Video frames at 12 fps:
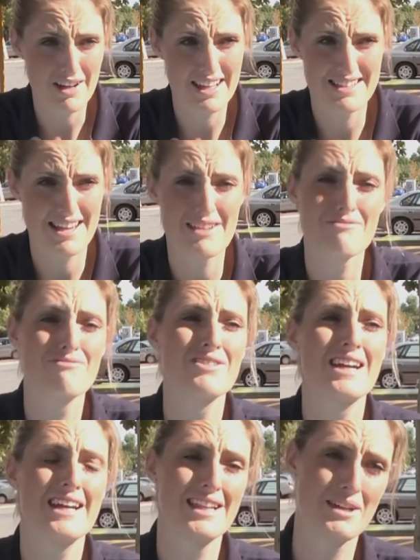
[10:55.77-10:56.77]
it
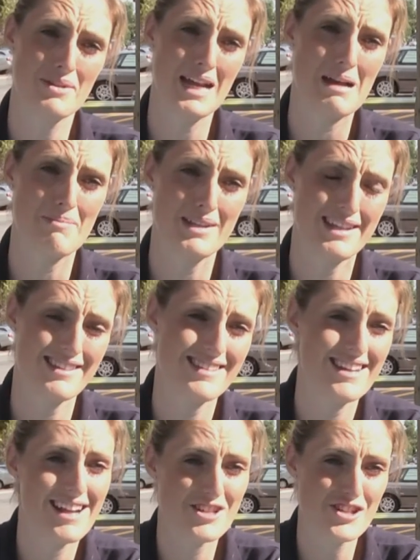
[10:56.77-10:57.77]
rarely would happen
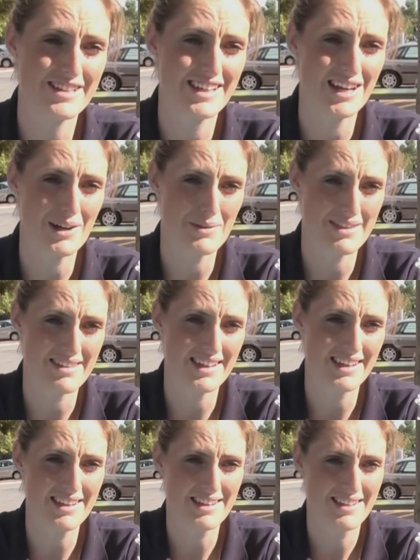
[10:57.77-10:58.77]
internationally, I would
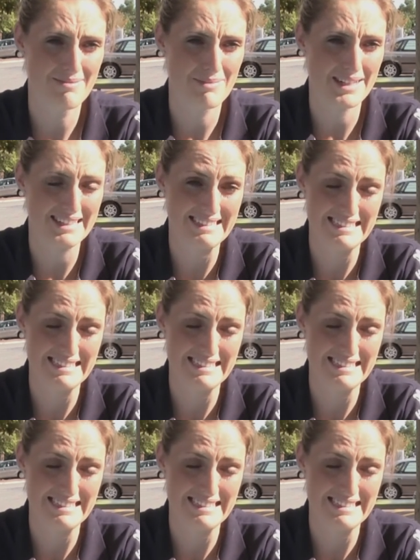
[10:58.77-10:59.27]
think. But